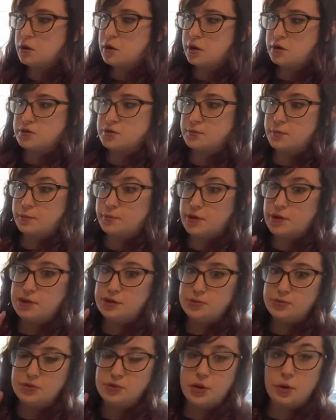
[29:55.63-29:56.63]
Also remember, I
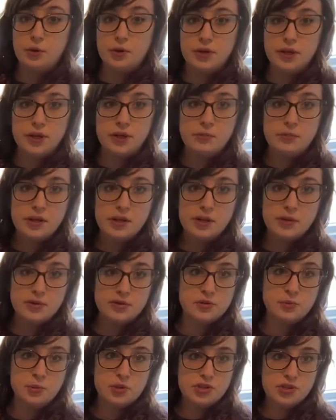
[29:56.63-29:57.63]
used coconut
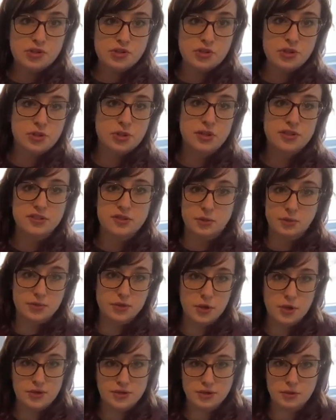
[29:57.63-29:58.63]
aminos, Worcestershire sauce. Those
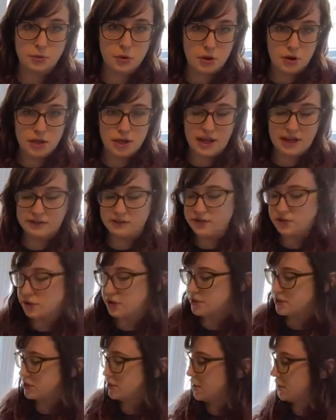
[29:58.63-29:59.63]
also all have
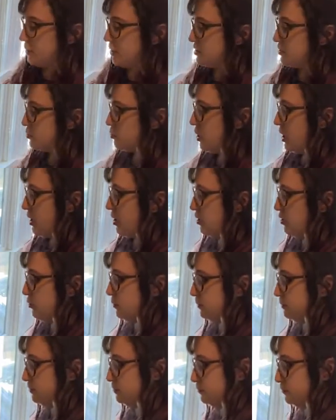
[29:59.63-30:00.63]
salt in them as well.
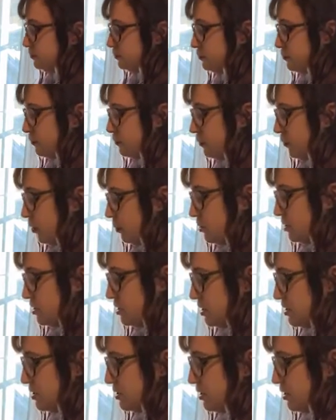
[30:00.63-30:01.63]
Let me
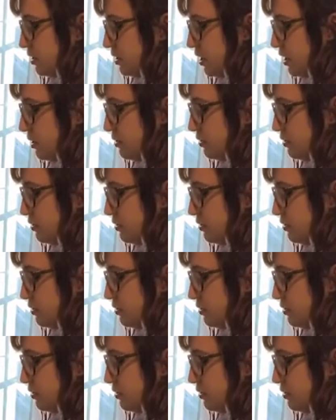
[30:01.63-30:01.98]
taste it again